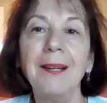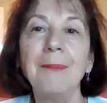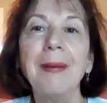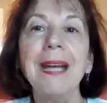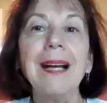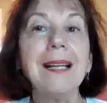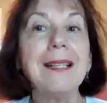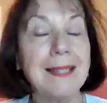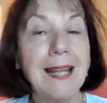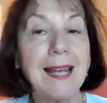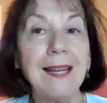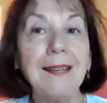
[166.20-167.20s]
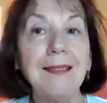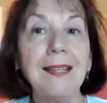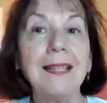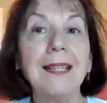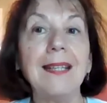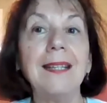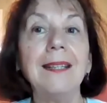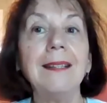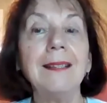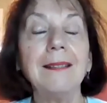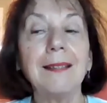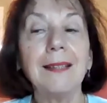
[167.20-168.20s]
May I say that
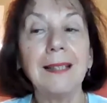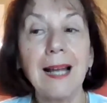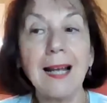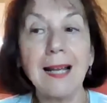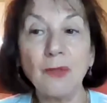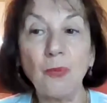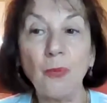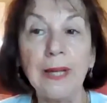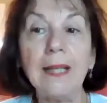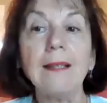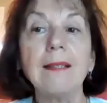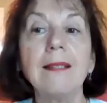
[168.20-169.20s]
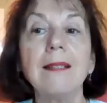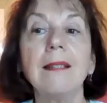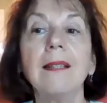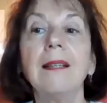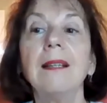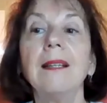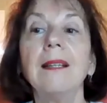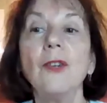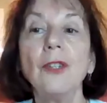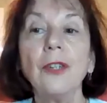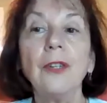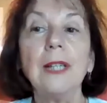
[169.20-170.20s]
in the last weeks,
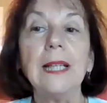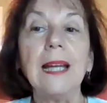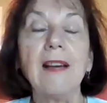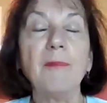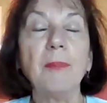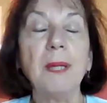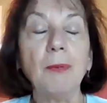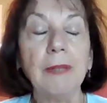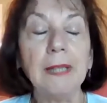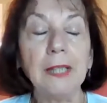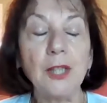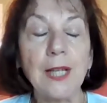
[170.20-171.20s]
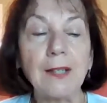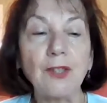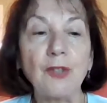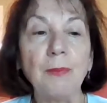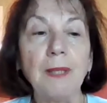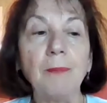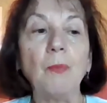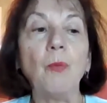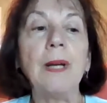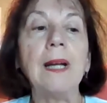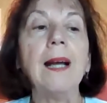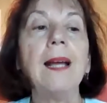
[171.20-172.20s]
not only have people reached out to me, but
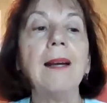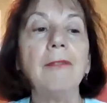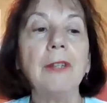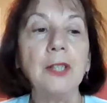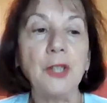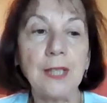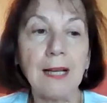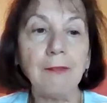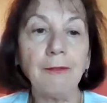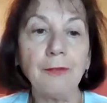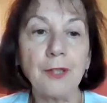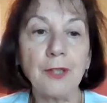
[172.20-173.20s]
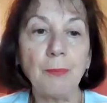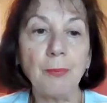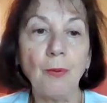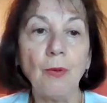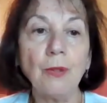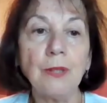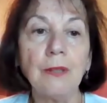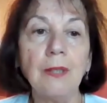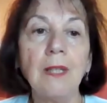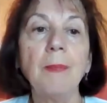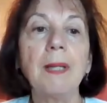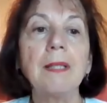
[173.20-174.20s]
when I have reached out for support
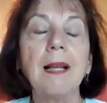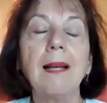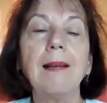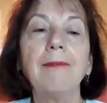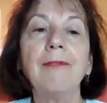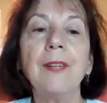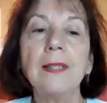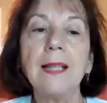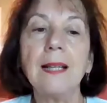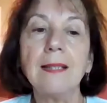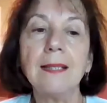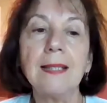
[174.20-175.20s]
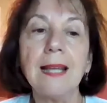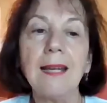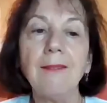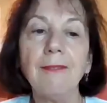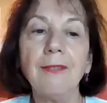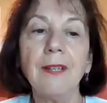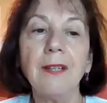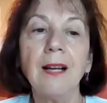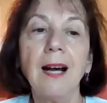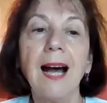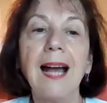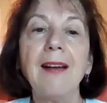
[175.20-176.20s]
because I have felt unsafe,
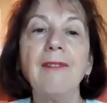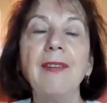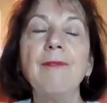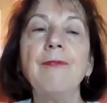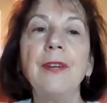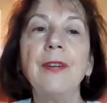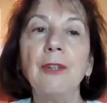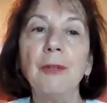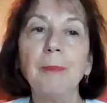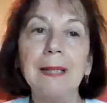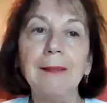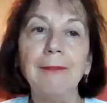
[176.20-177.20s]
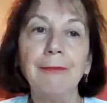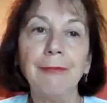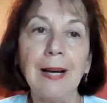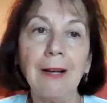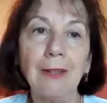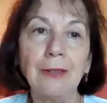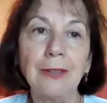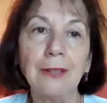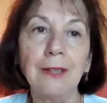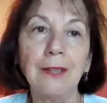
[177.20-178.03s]
I have invariably found